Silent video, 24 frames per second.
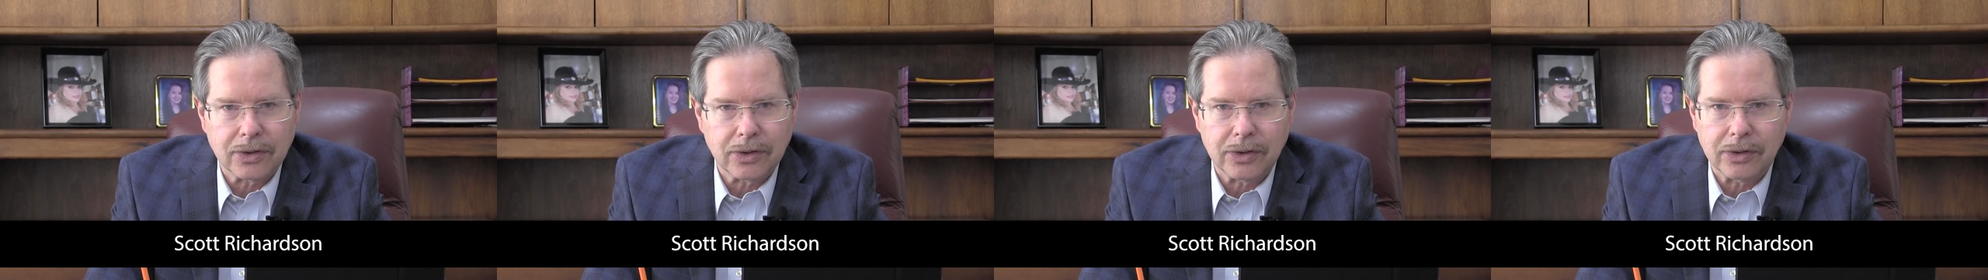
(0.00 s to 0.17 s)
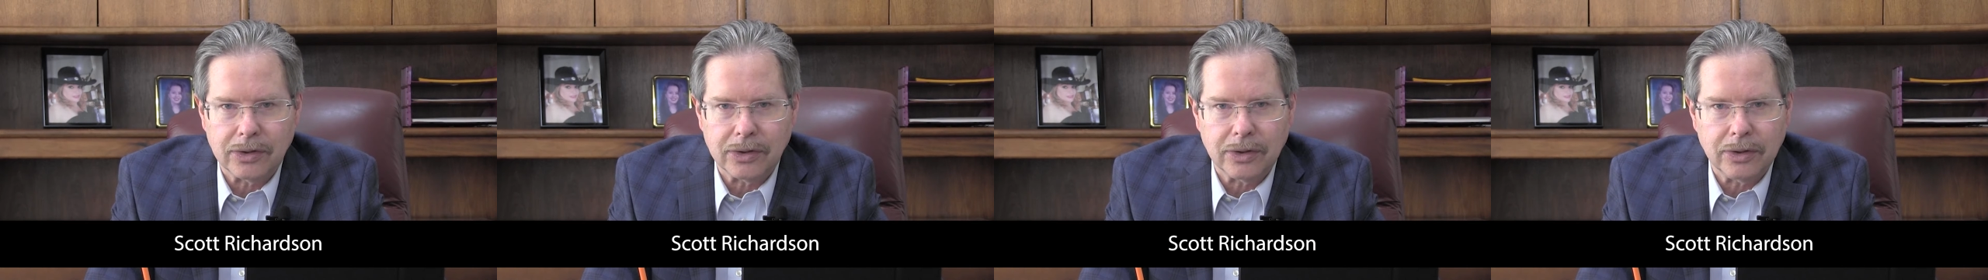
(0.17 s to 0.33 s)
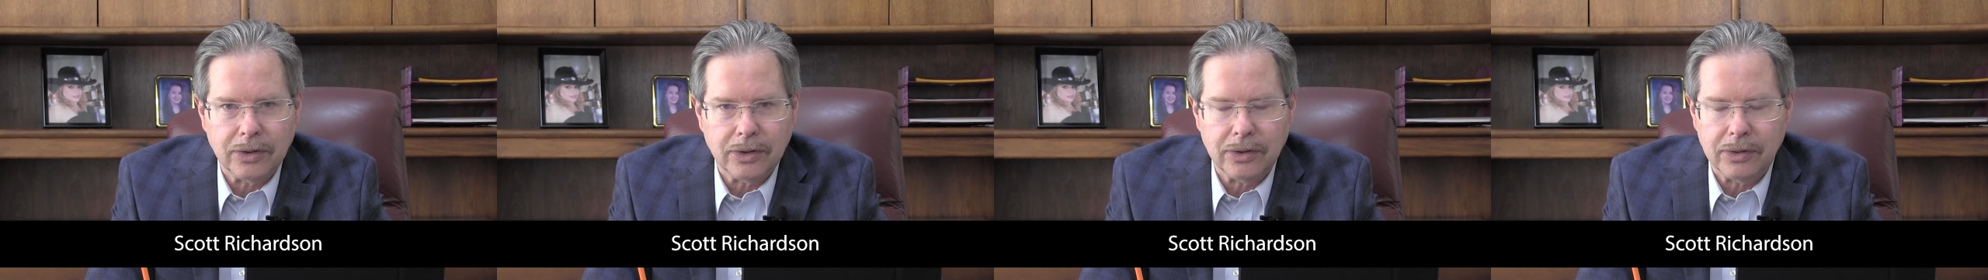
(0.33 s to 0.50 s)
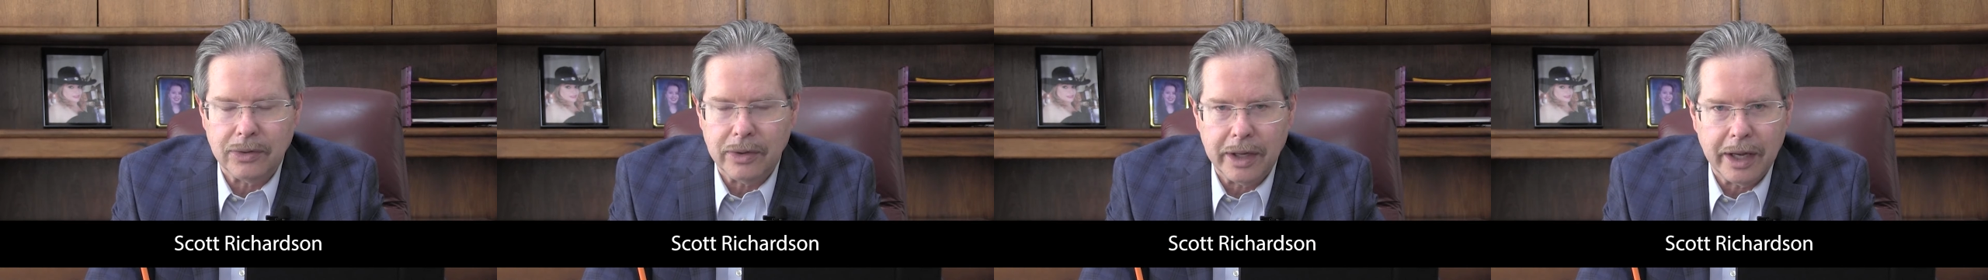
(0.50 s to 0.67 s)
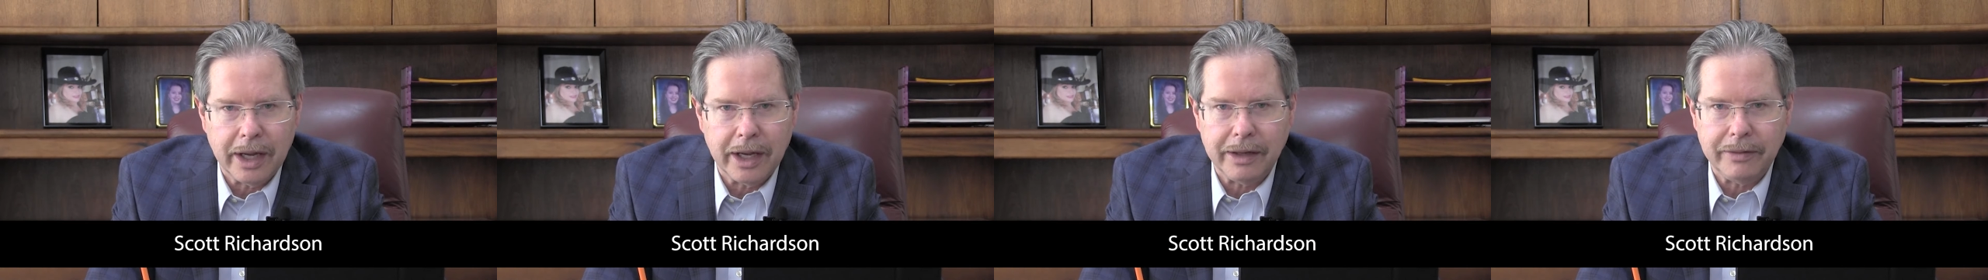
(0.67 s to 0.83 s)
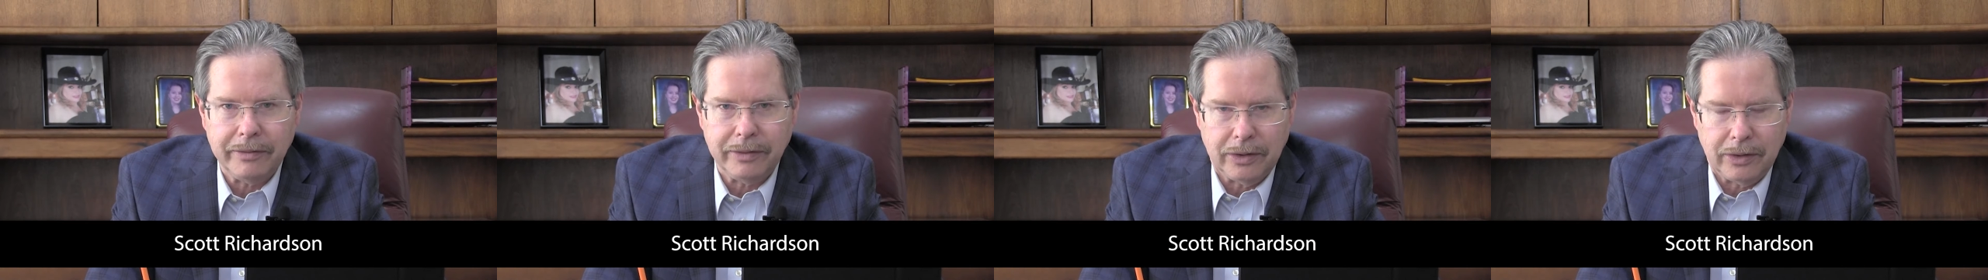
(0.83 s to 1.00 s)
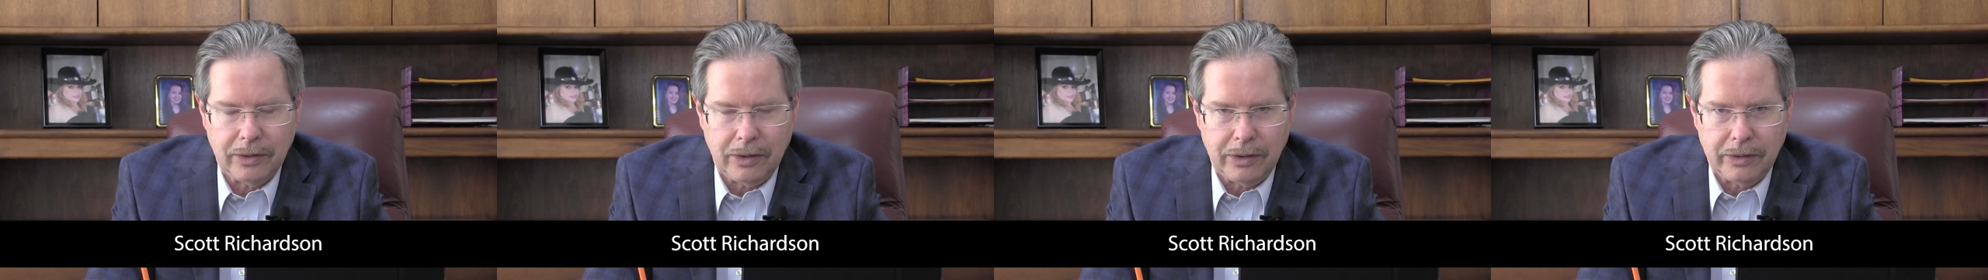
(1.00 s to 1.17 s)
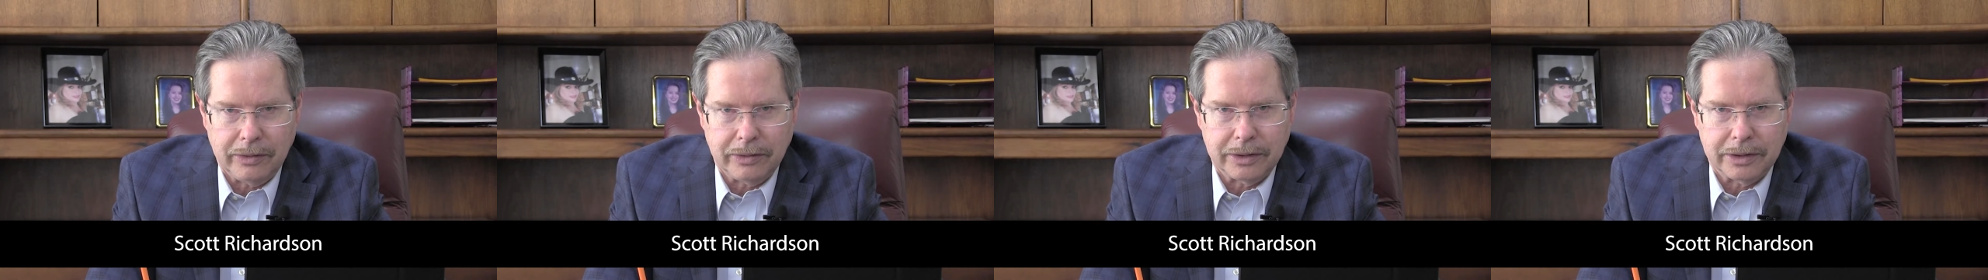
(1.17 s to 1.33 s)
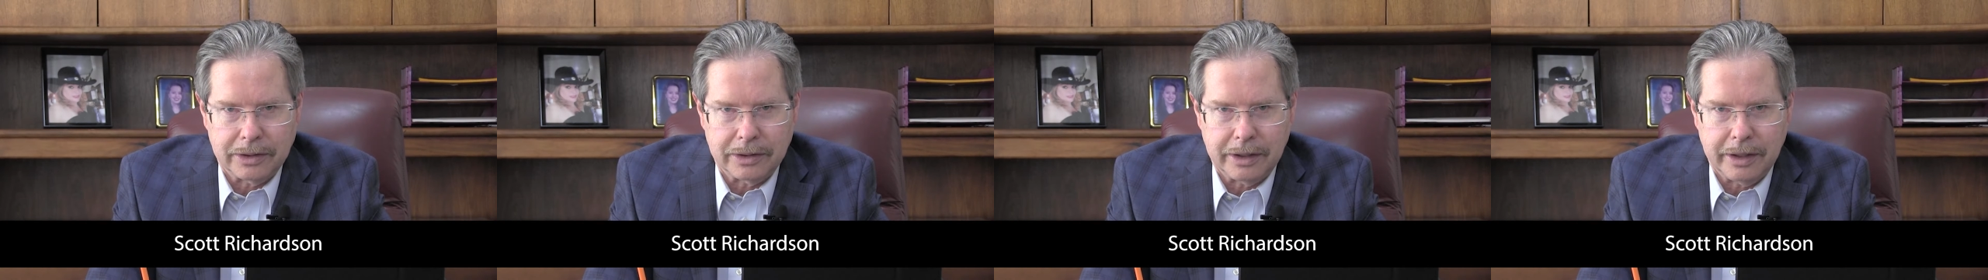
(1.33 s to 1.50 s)
sure you have it
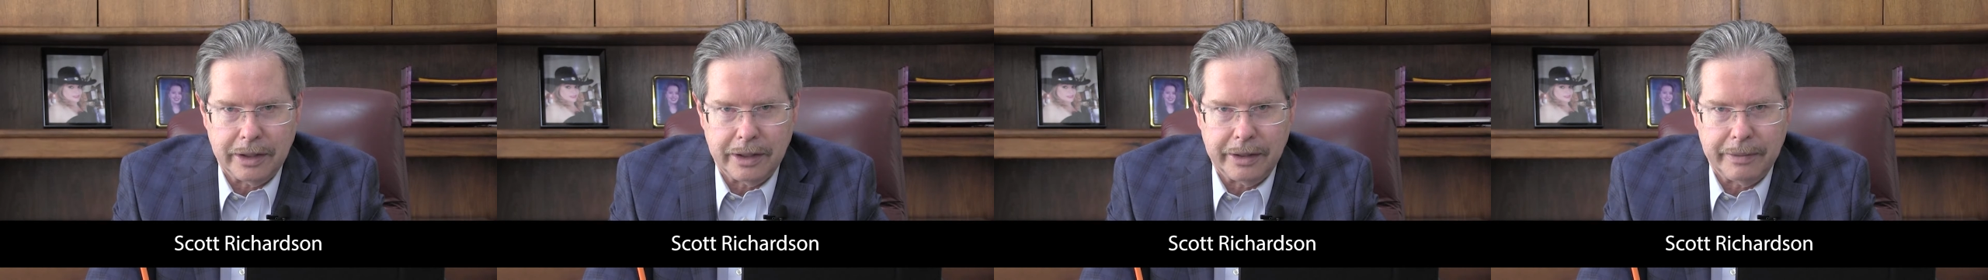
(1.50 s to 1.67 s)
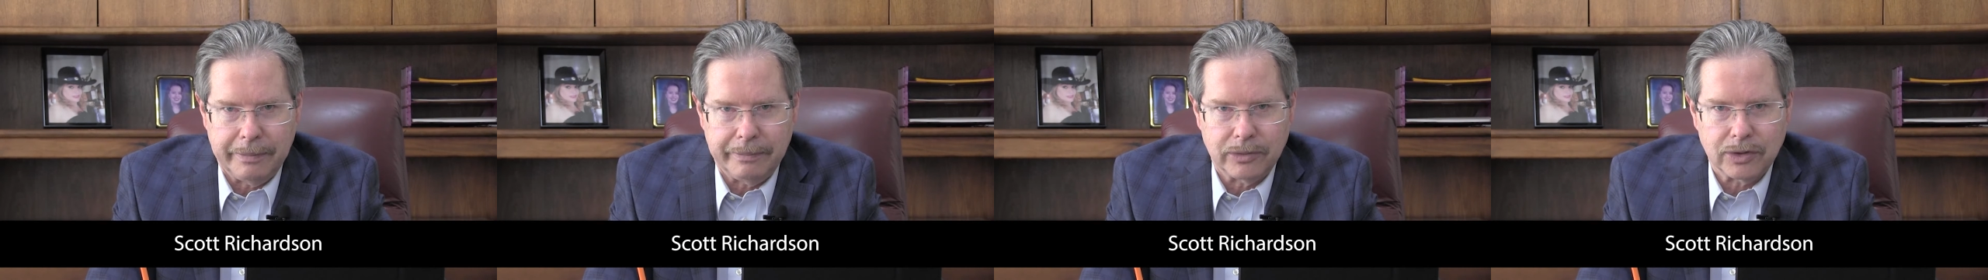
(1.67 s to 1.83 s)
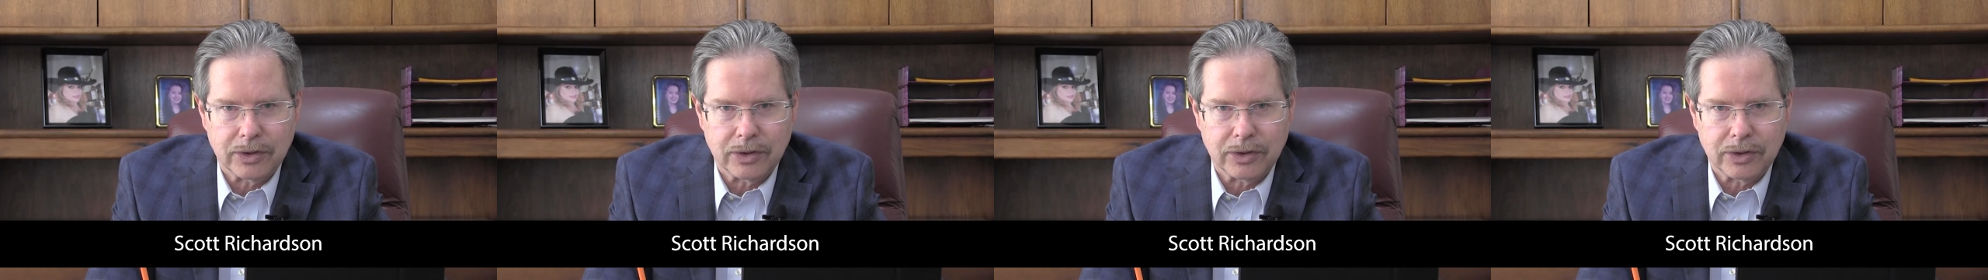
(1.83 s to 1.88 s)
all the time.